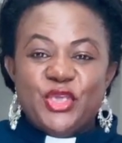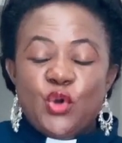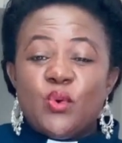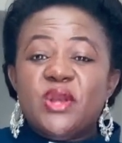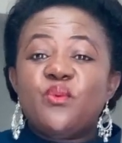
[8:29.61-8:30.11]

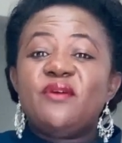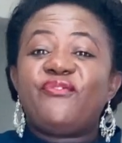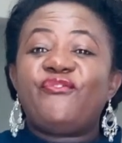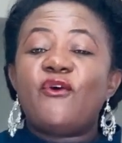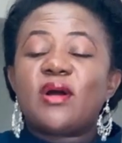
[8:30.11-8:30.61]
When we
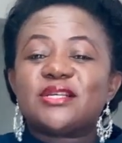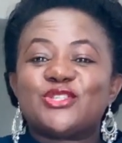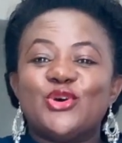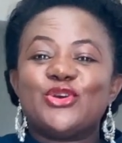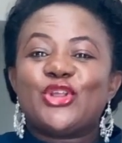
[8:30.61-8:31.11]
focus
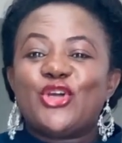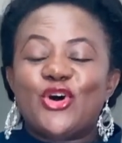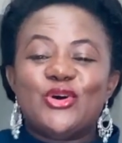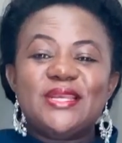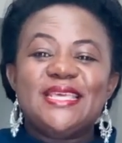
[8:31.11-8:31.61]
on
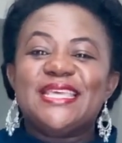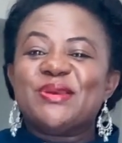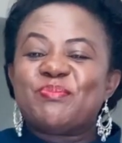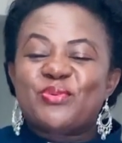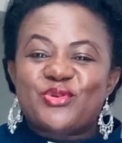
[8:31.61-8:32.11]
God
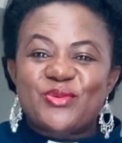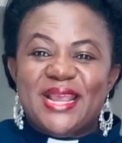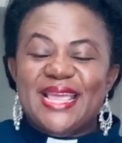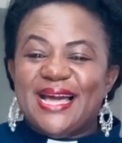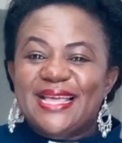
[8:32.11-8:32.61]
in
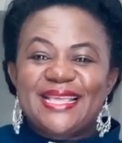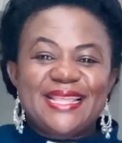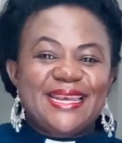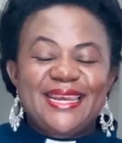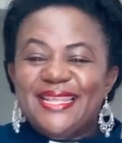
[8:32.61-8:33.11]
prayer,
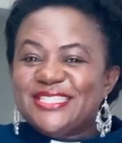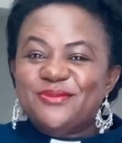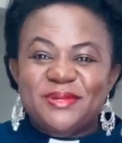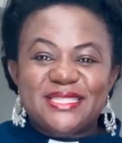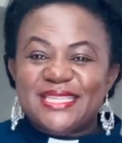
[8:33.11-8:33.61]
let
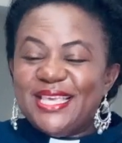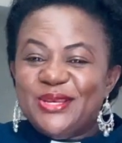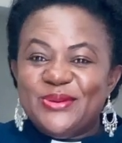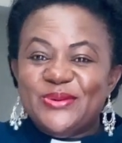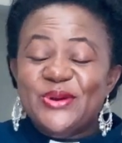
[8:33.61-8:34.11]
me tell
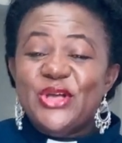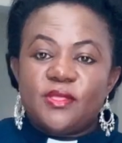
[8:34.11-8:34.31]
you,